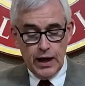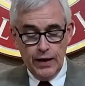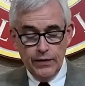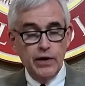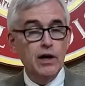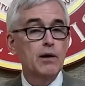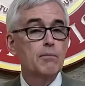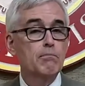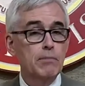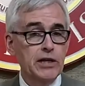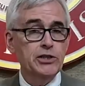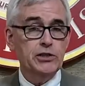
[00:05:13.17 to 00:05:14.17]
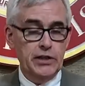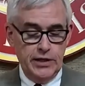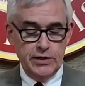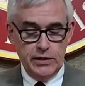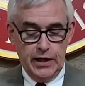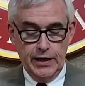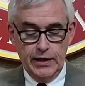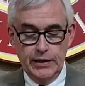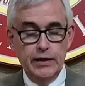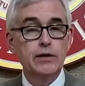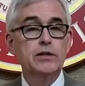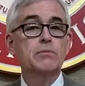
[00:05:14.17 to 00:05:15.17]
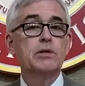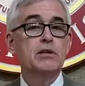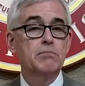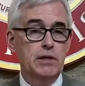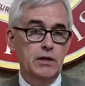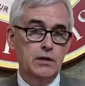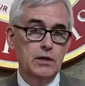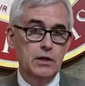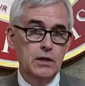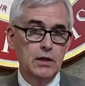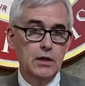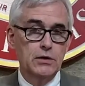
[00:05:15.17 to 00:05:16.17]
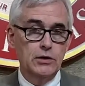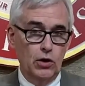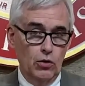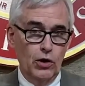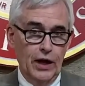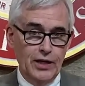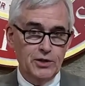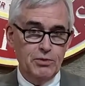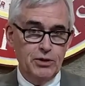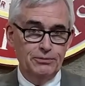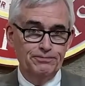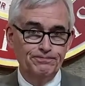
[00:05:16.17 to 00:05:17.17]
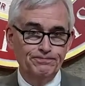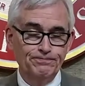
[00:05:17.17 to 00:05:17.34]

and they are much less likely to be admitted to local hospital.